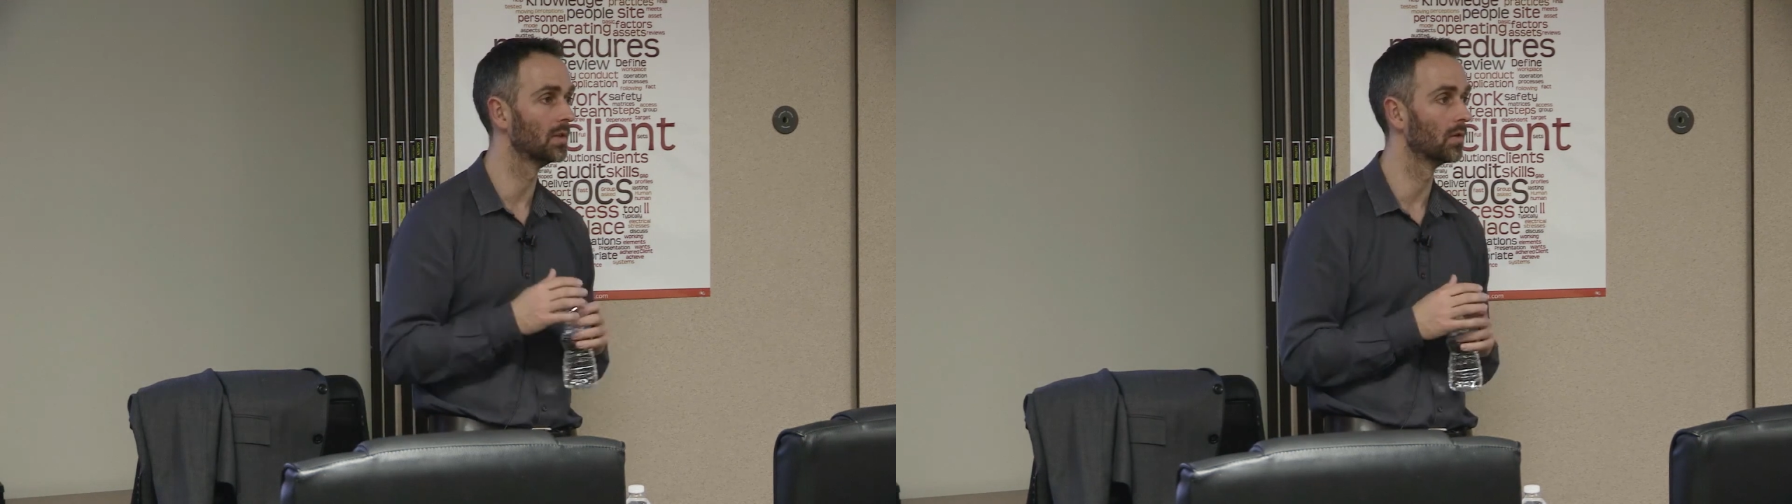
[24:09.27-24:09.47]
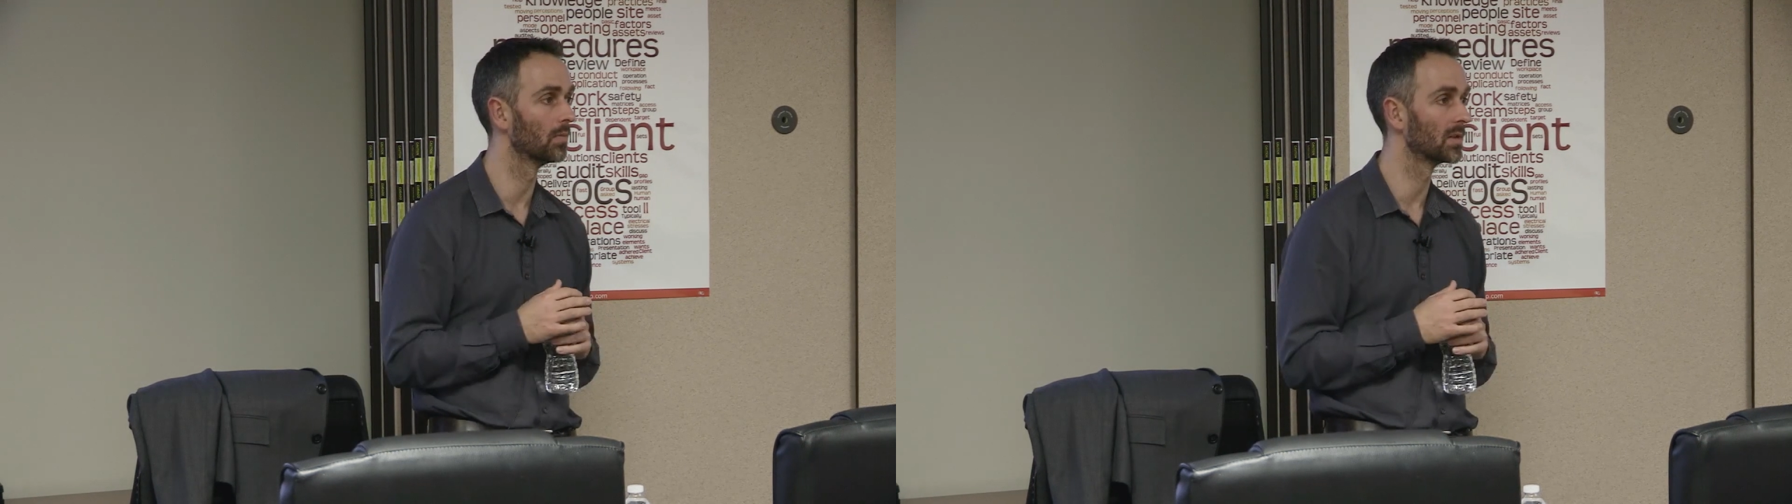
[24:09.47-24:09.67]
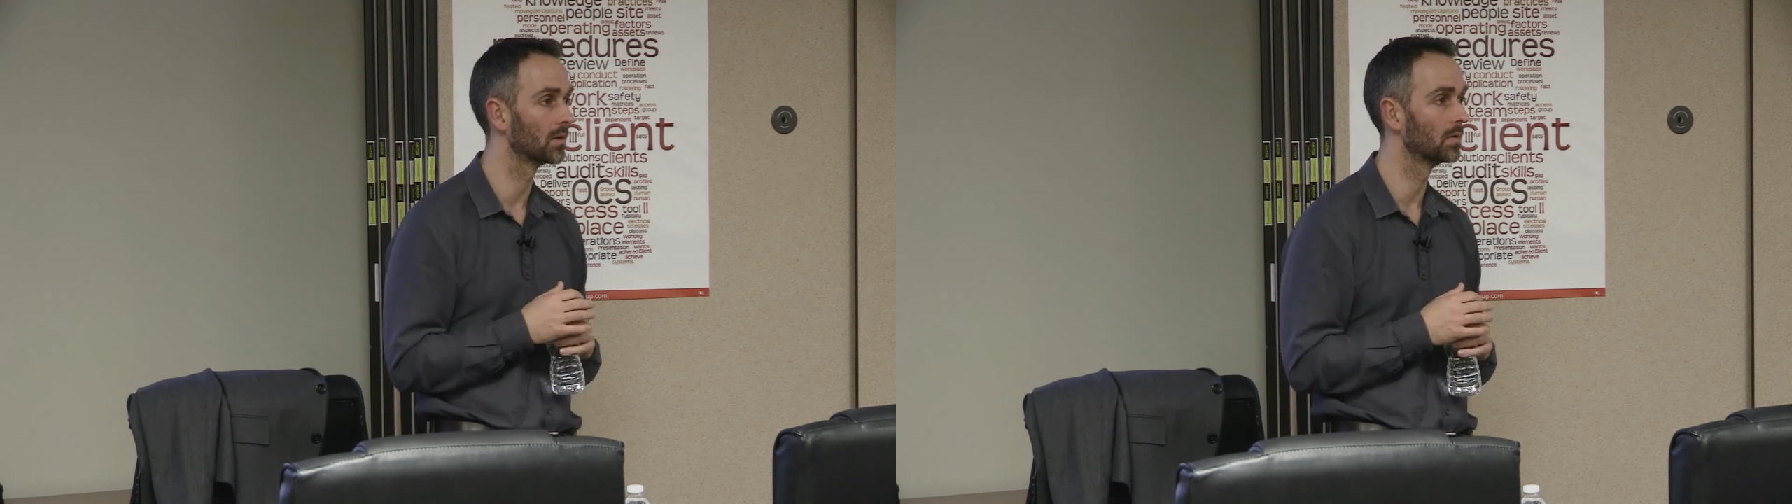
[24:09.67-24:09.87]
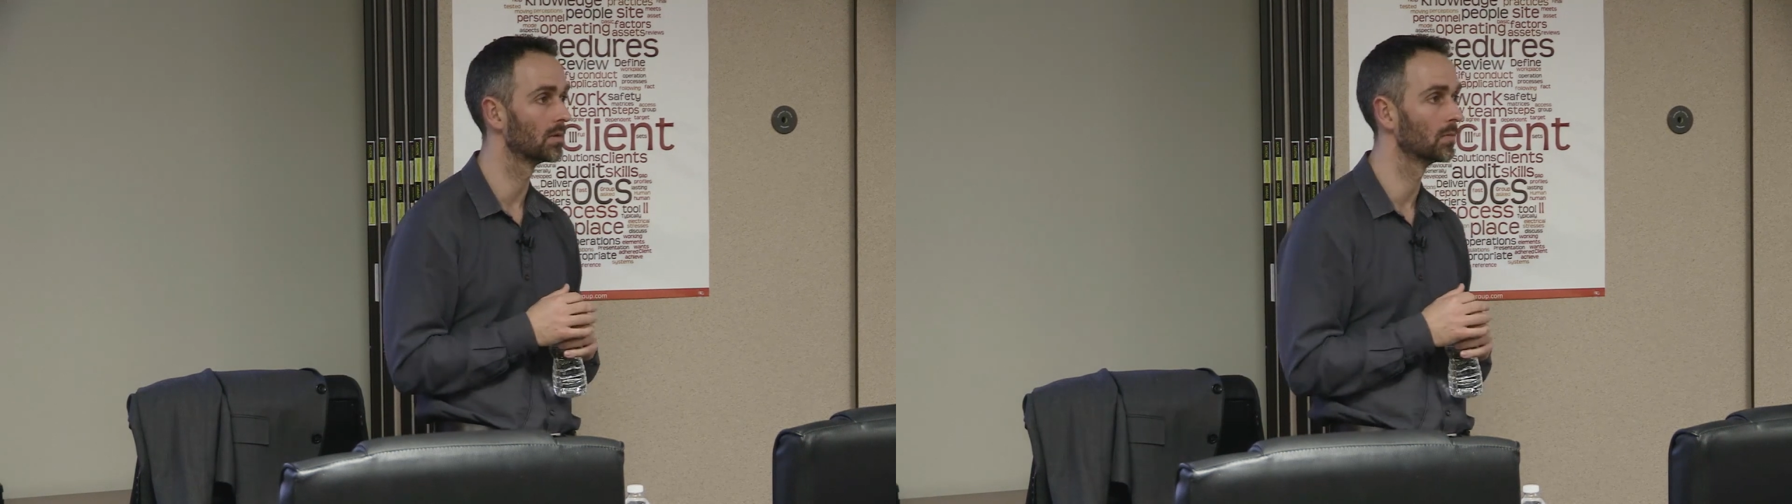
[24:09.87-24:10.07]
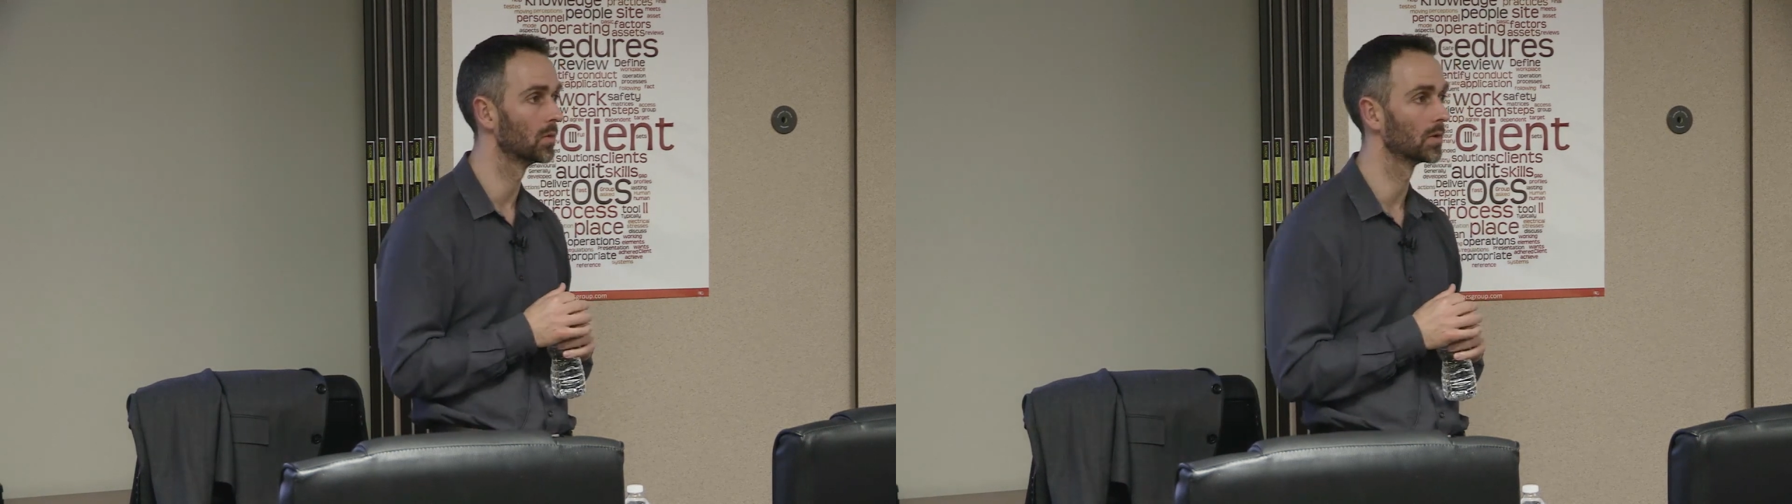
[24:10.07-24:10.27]
enormous
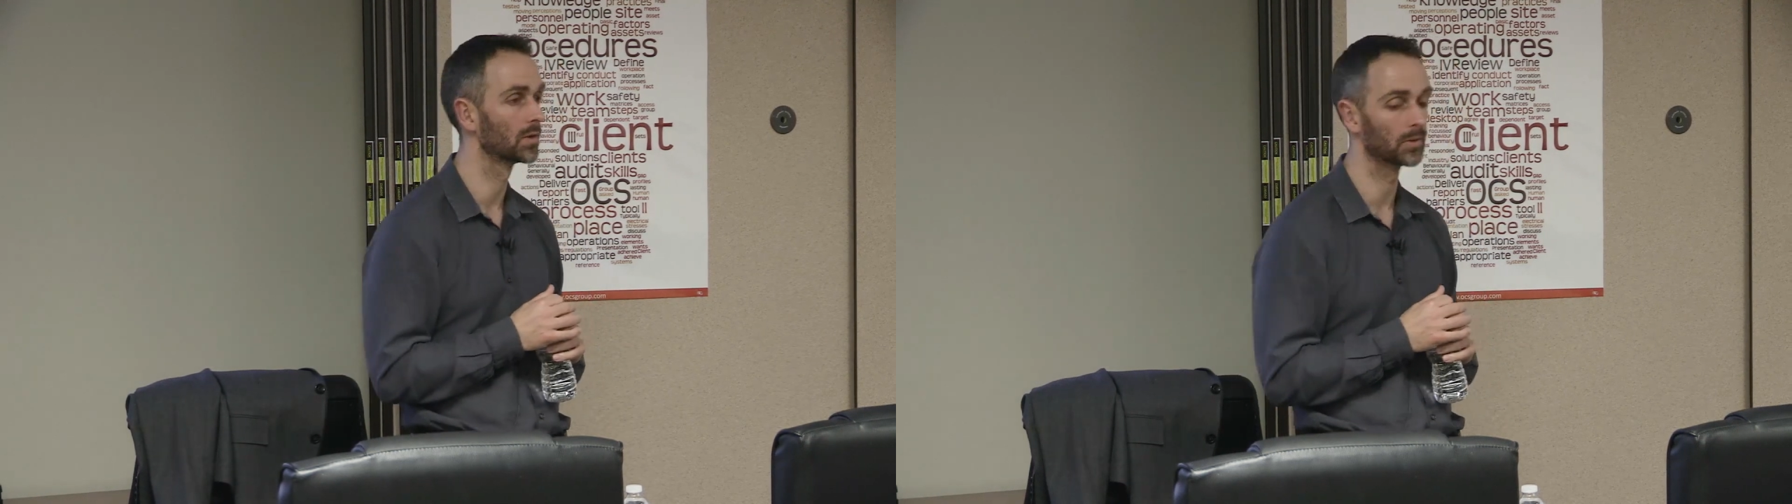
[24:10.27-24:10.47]
loads on board.